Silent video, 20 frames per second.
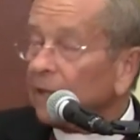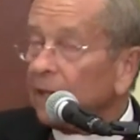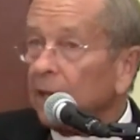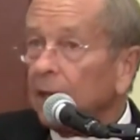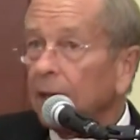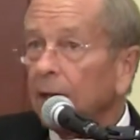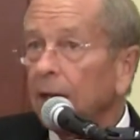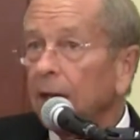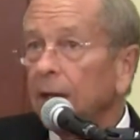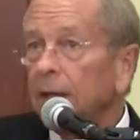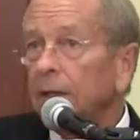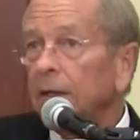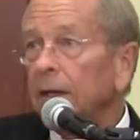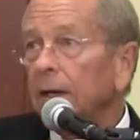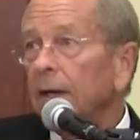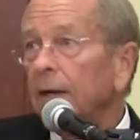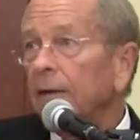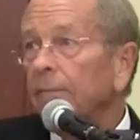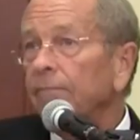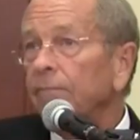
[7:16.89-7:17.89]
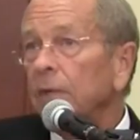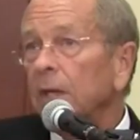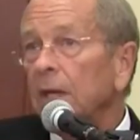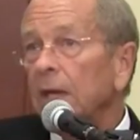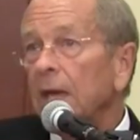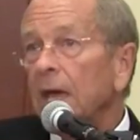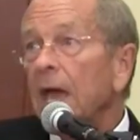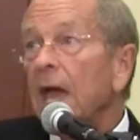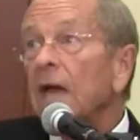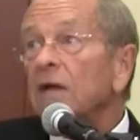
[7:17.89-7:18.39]
And uh,
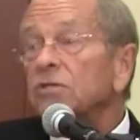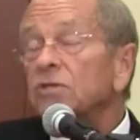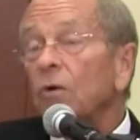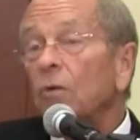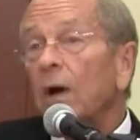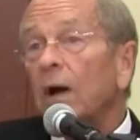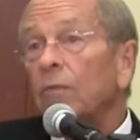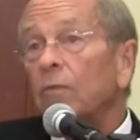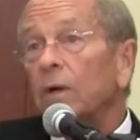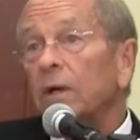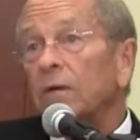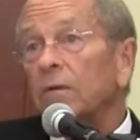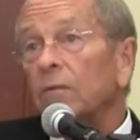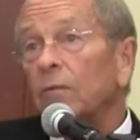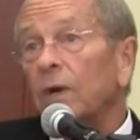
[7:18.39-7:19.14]
so what,